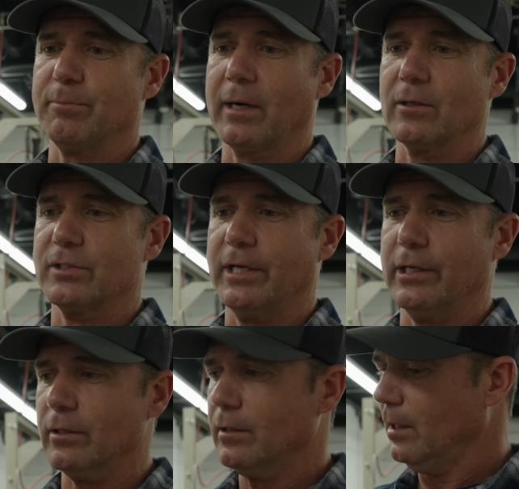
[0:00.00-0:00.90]
barrels
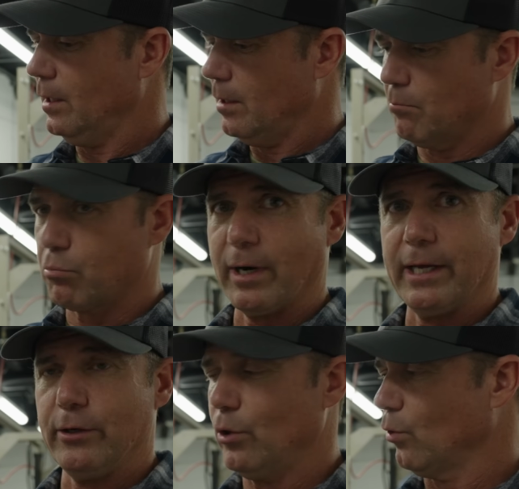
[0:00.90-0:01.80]
here,
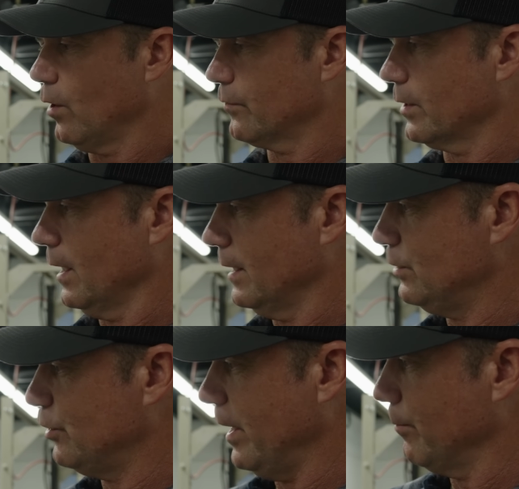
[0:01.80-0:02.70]
brand new off the
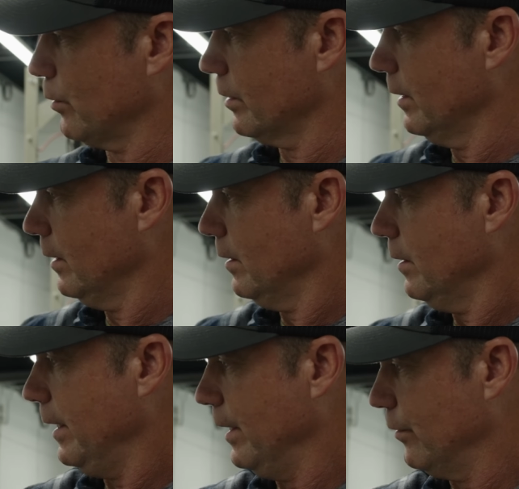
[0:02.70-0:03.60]
line chambered
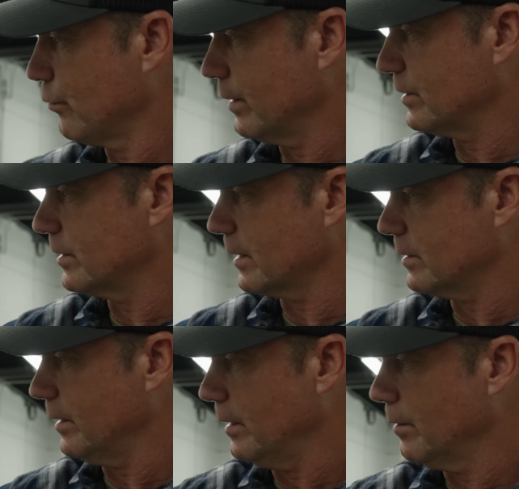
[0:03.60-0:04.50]
in
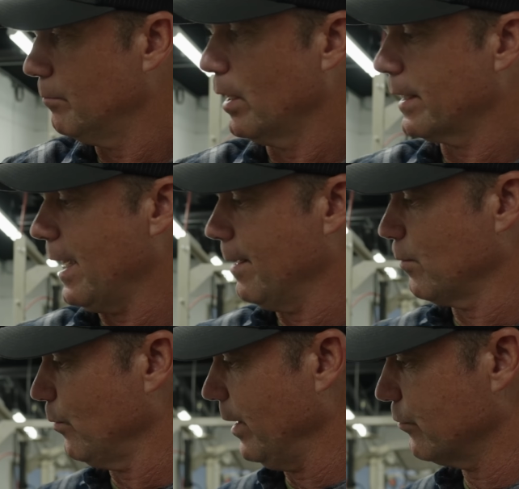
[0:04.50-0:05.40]
360 buck
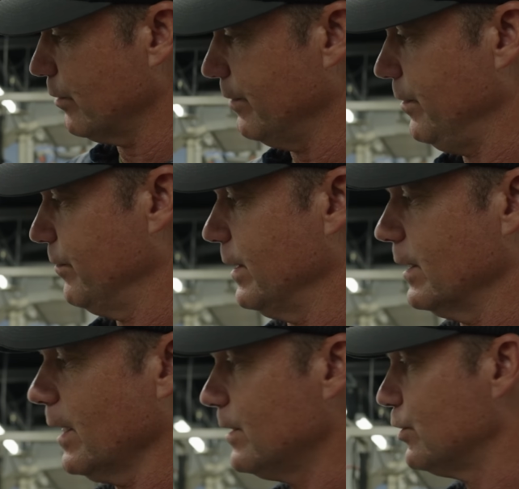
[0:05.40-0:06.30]
hammer. We have 350
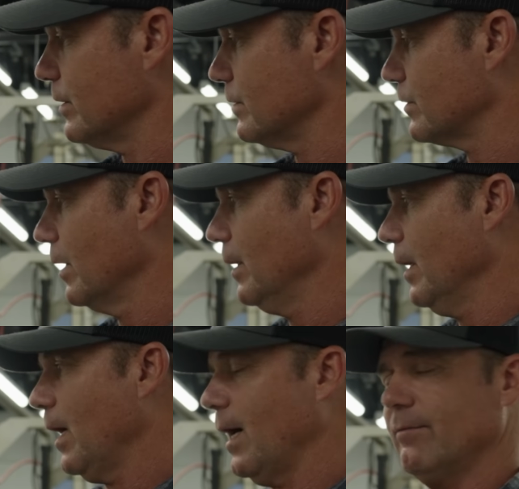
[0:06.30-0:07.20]
Legends,
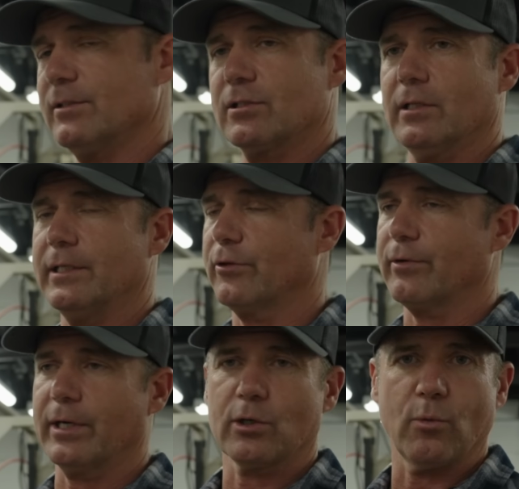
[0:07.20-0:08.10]
obviously
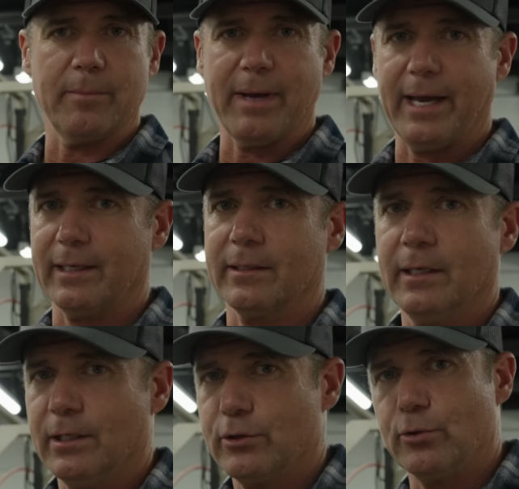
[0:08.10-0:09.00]
300 Win Mag,
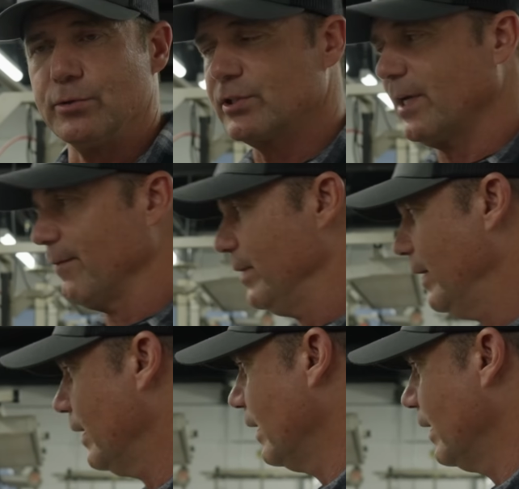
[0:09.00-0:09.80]
270.